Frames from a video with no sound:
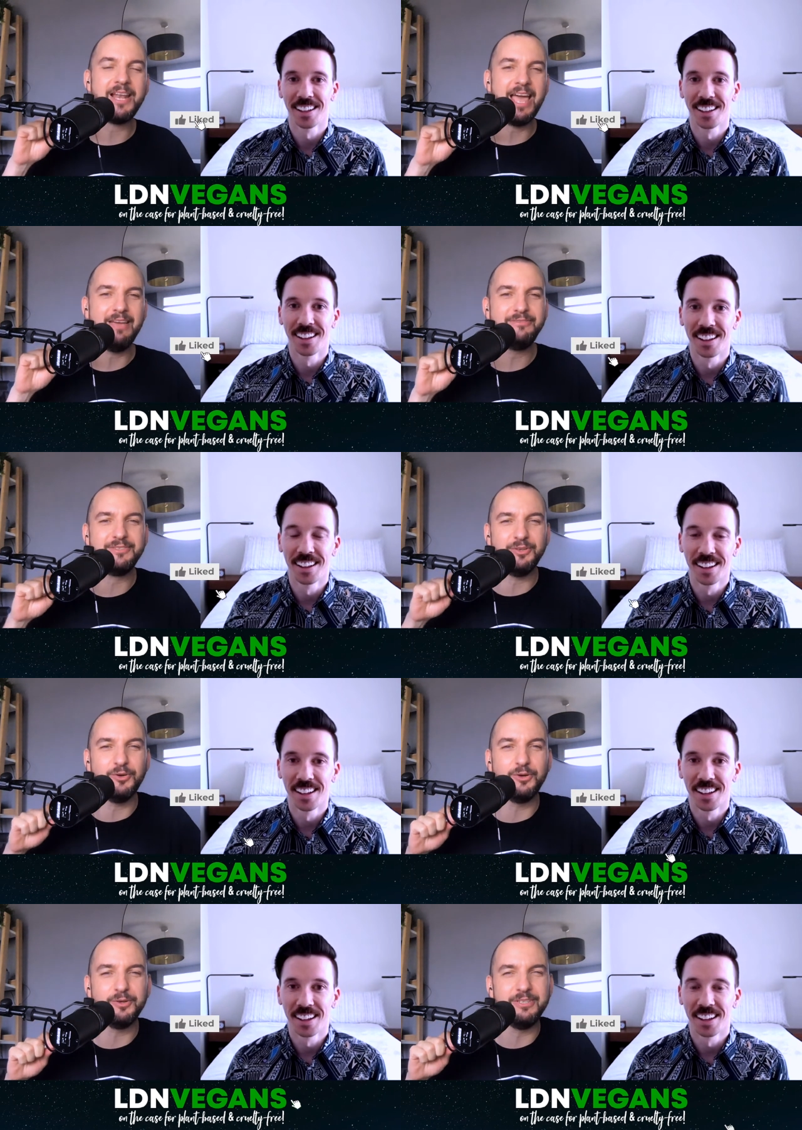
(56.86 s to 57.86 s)
Speaker 1: my left
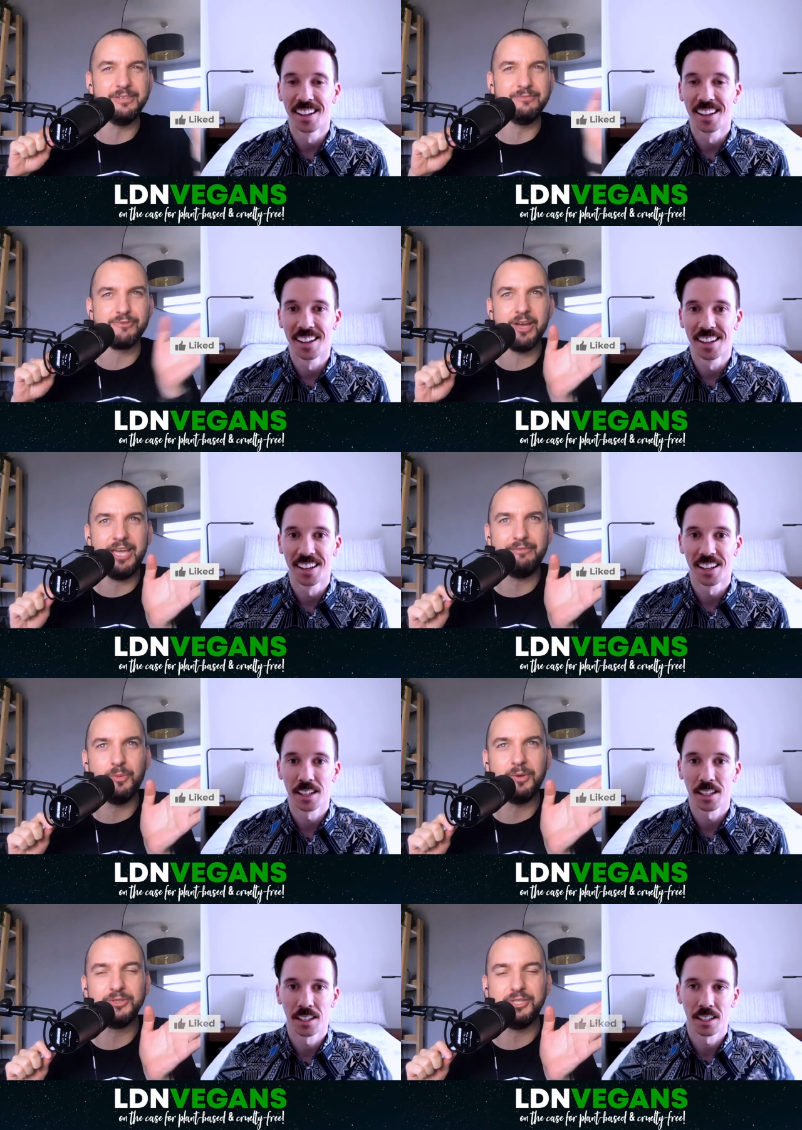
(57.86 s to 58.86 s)
or right if
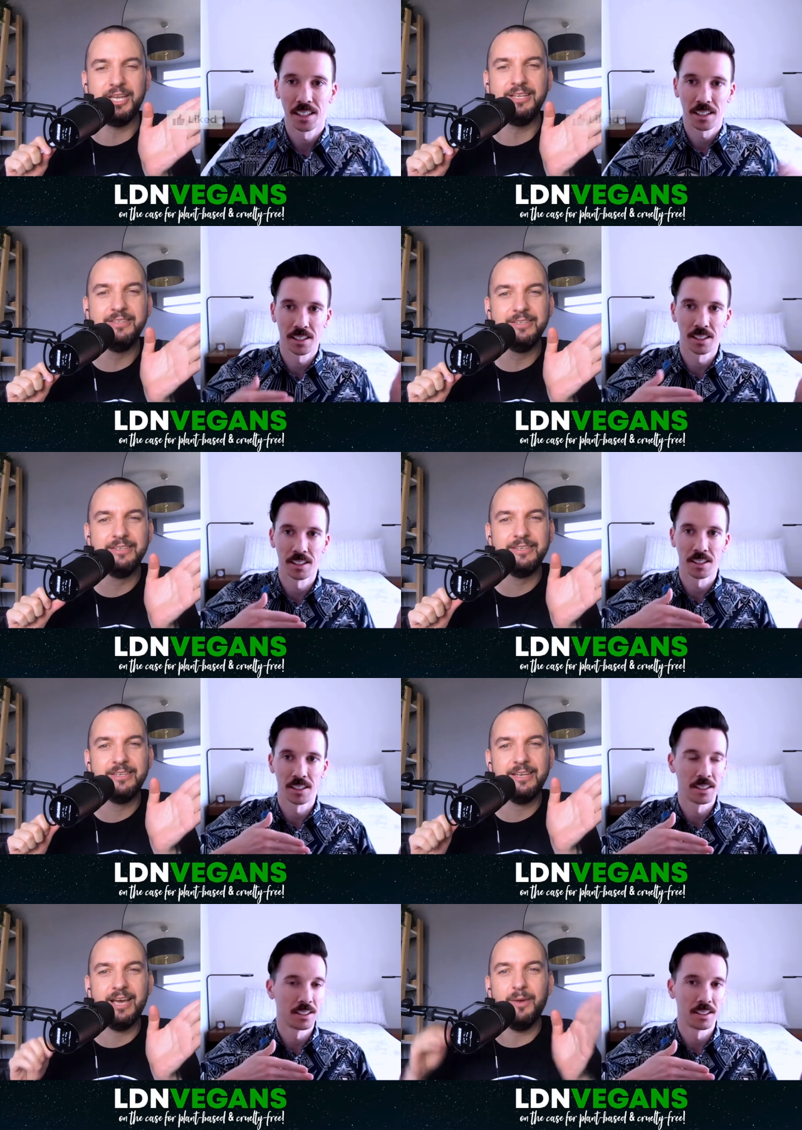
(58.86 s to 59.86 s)
you're watching,
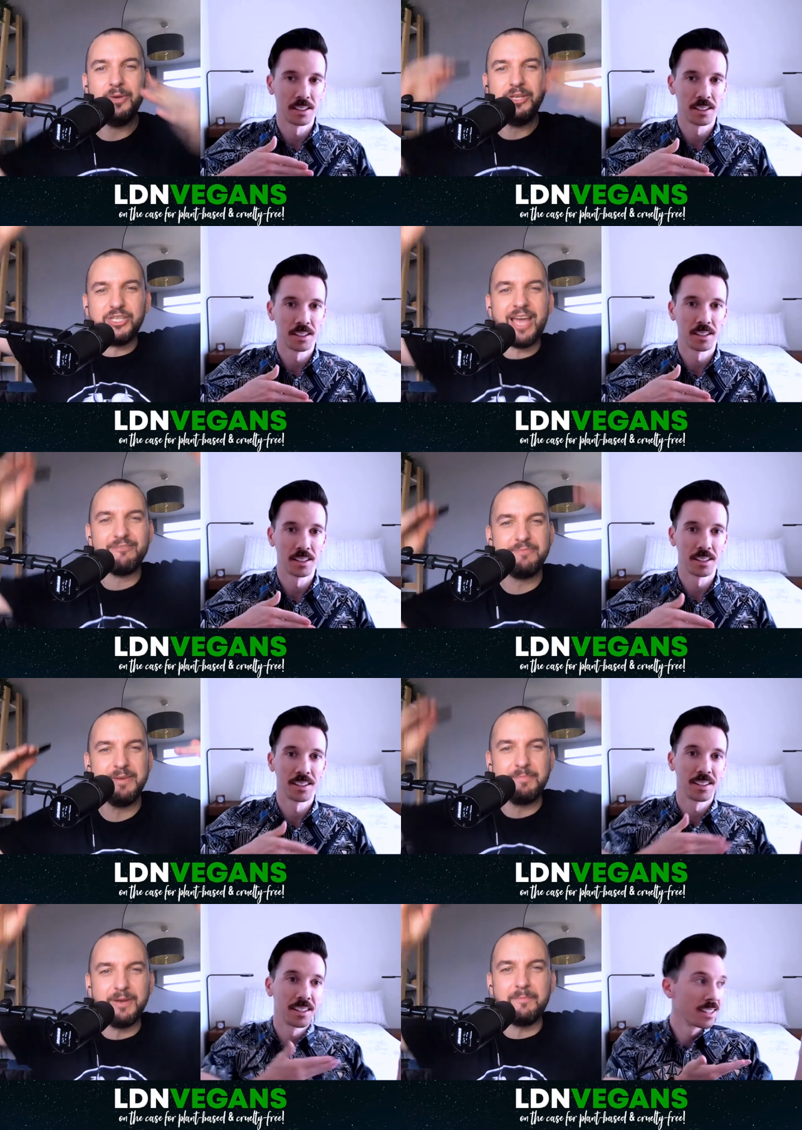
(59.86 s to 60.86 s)
and we should have
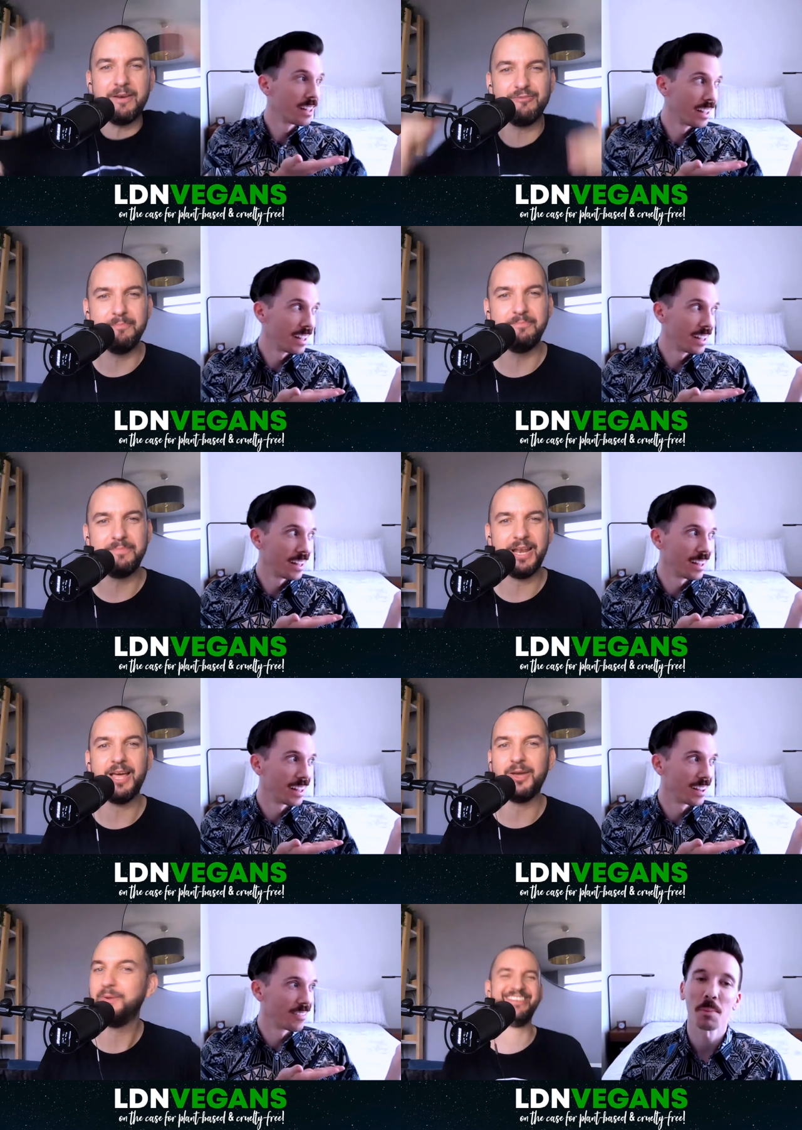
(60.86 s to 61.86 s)
people above and
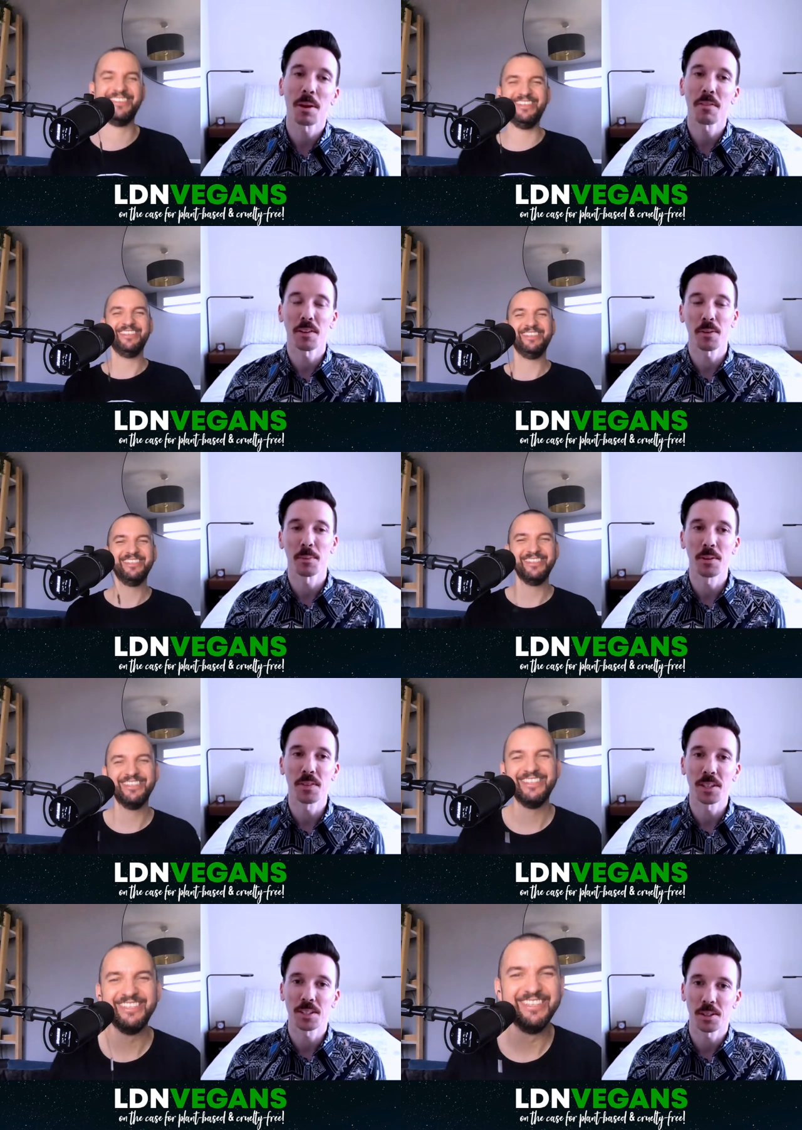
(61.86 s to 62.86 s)
below. Well,
Speaker 2: one of my favorite
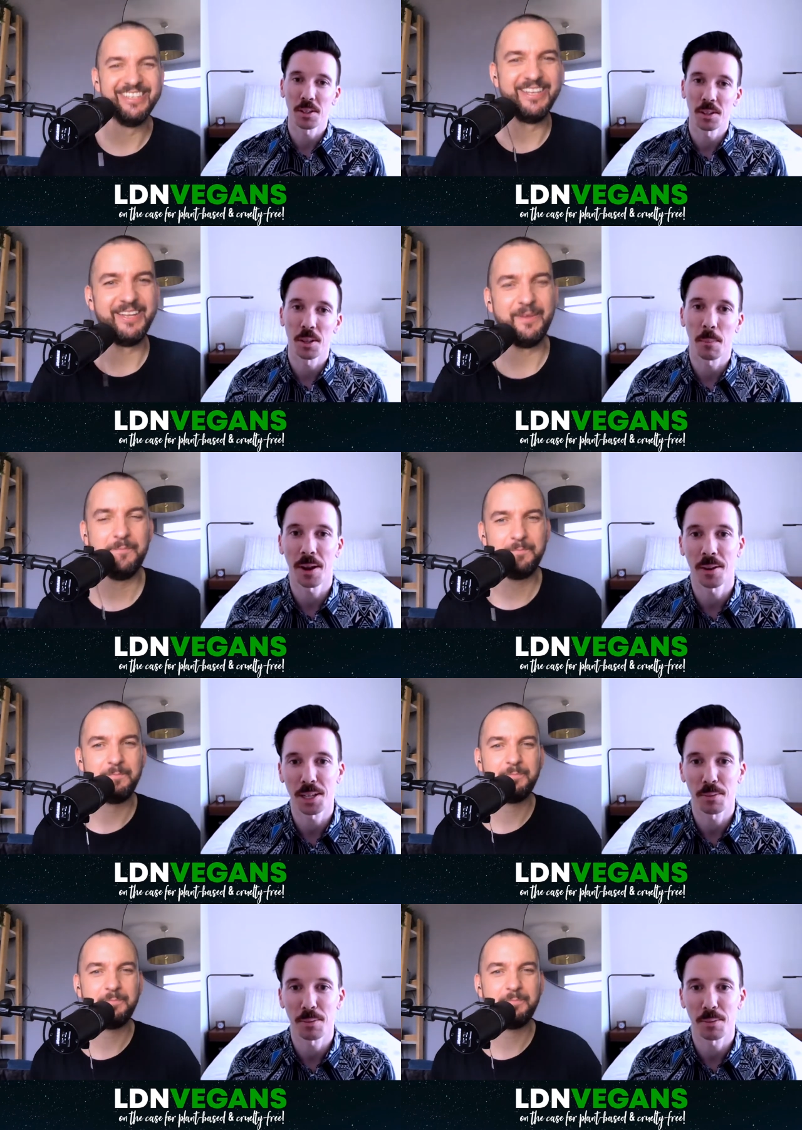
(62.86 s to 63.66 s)
movies are the parody